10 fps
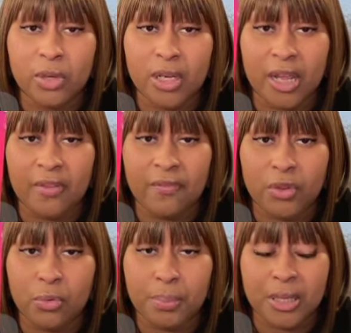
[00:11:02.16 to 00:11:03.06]
with a
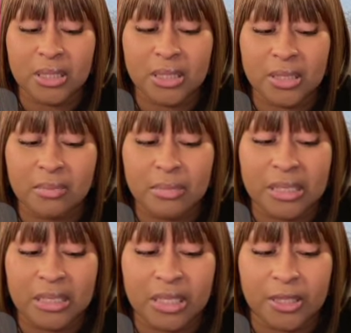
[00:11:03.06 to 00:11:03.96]
few pieces
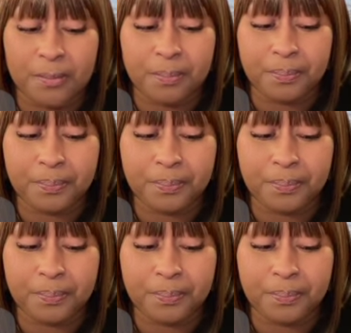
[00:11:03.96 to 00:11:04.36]
missing.